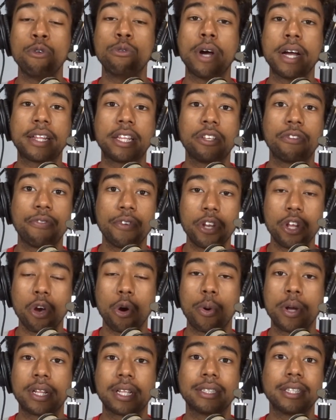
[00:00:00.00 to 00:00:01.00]
If you like this
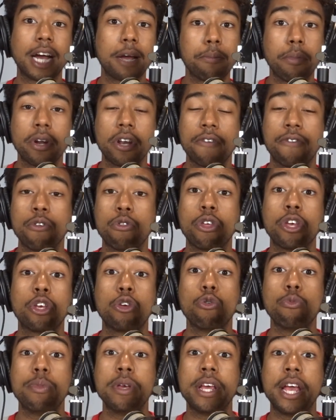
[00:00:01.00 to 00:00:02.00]
video, hit the like button. If
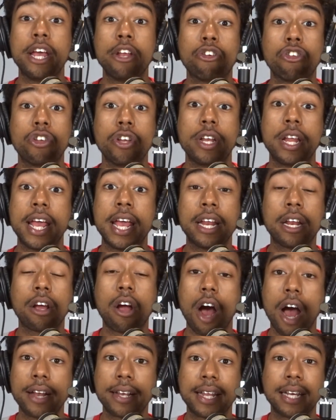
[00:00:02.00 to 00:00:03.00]
you think you'd be interested
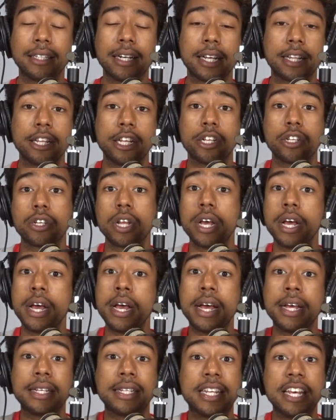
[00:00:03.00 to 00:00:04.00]
in content like this,